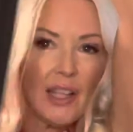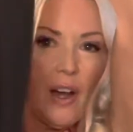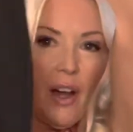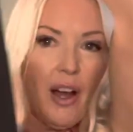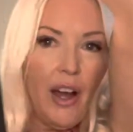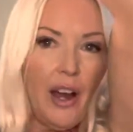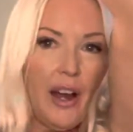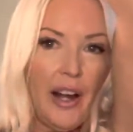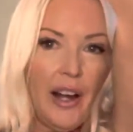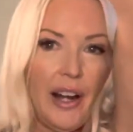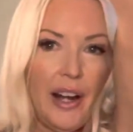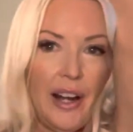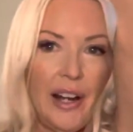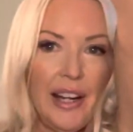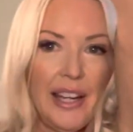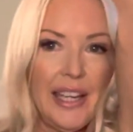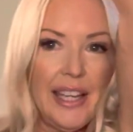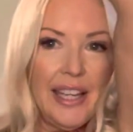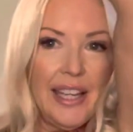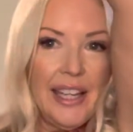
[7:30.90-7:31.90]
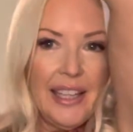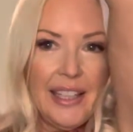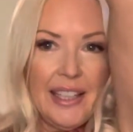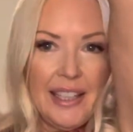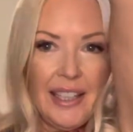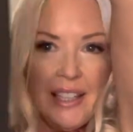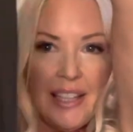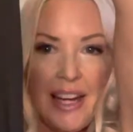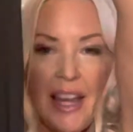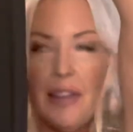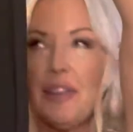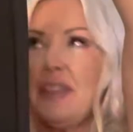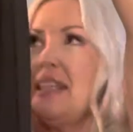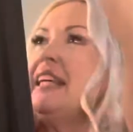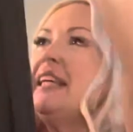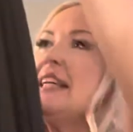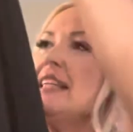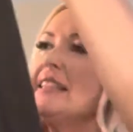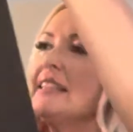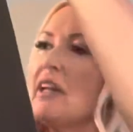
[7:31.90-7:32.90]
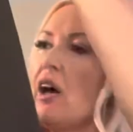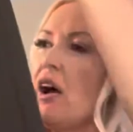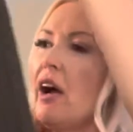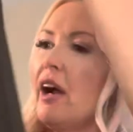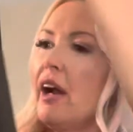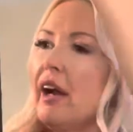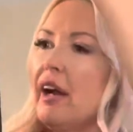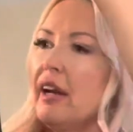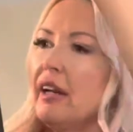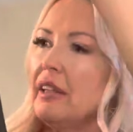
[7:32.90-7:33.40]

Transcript: are in. Now these are